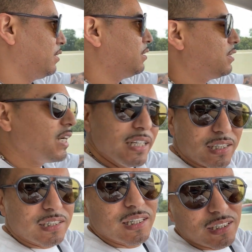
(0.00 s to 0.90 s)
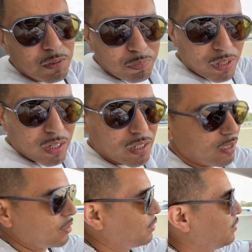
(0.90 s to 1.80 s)
Direct. Jesus is the
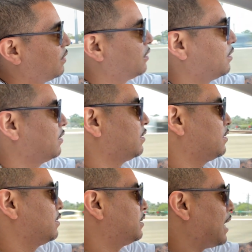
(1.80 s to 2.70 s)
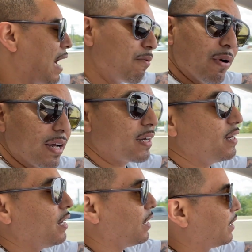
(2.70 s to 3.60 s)
plug. Direct. Direct
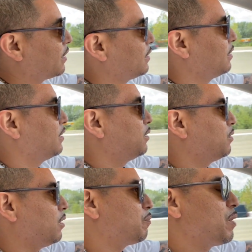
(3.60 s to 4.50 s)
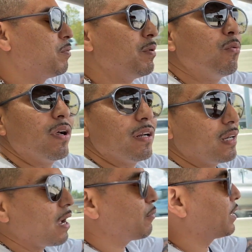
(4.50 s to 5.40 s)
connect. You know, people, we want a
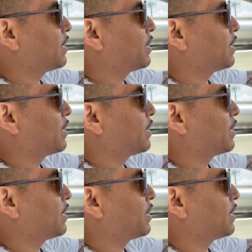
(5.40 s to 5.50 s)
direct